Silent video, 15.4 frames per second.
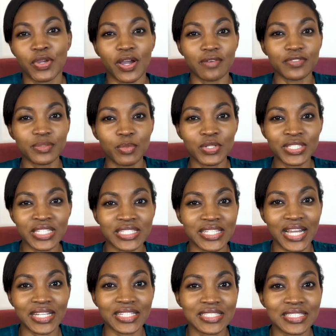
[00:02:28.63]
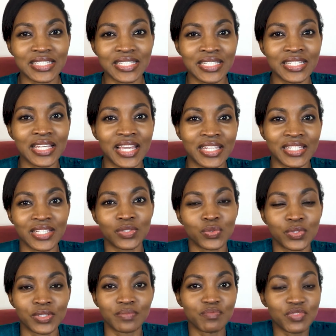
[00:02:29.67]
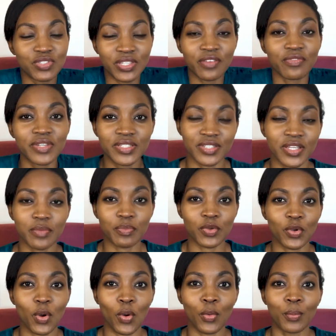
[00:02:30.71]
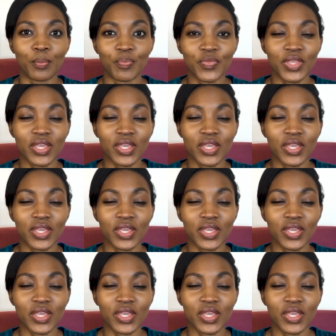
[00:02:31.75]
comfortable in the taxi and it will safely take me home.